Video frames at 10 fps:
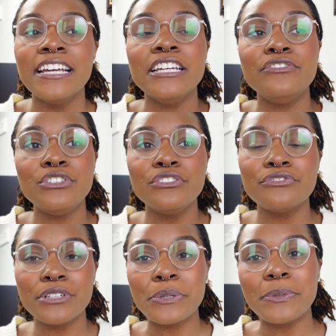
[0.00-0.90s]
If you
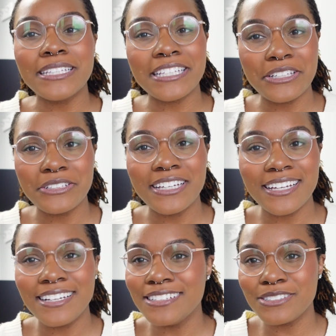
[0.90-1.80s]
frequent the
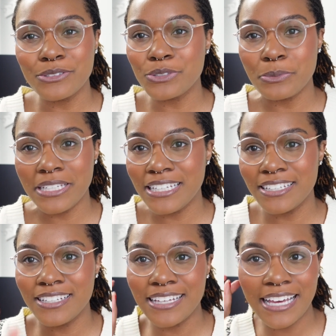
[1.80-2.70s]
internet and social
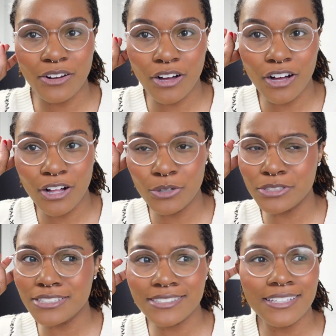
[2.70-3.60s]
media at all, or
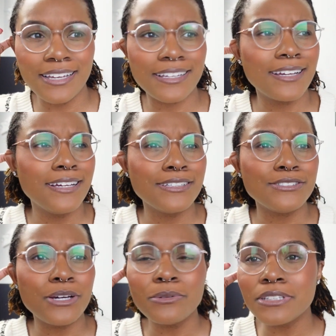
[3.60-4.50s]
just like
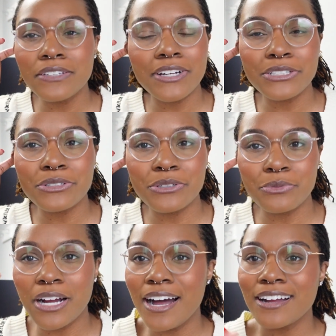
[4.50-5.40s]
don't live under a
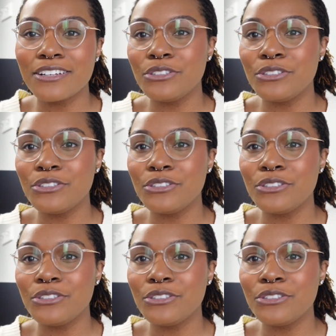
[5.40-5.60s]
rock,